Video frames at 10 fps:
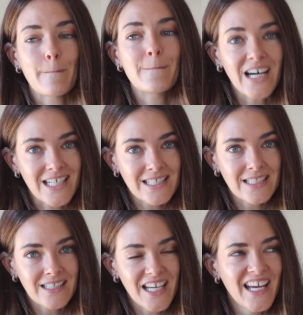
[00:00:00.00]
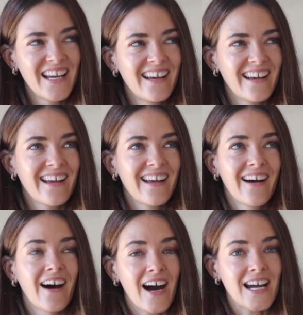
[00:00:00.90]
But
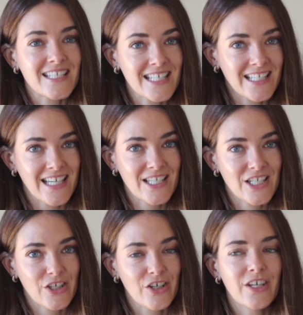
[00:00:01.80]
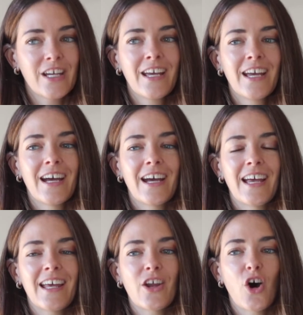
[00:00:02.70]
I did get to go.
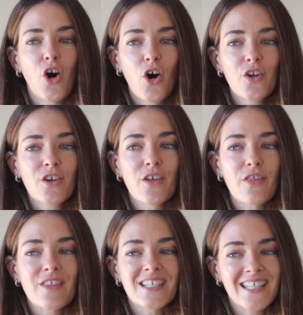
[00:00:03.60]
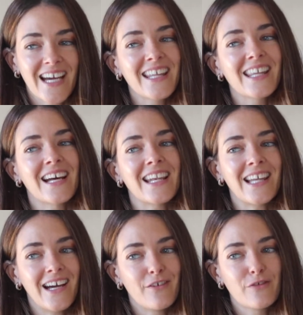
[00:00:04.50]
And on the day that I
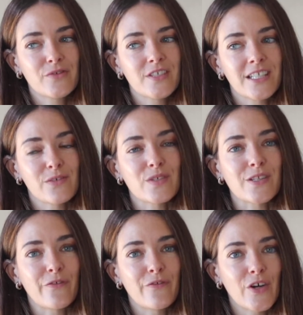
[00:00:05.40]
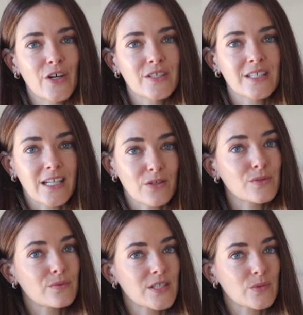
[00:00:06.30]
left, it was the first, and
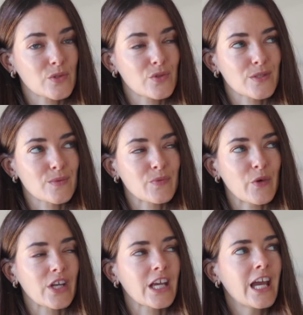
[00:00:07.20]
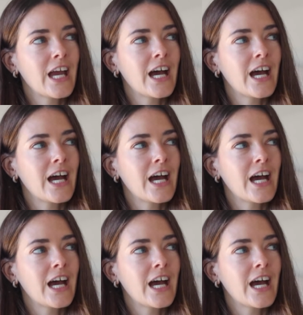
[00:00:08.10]
this was Christmas morning,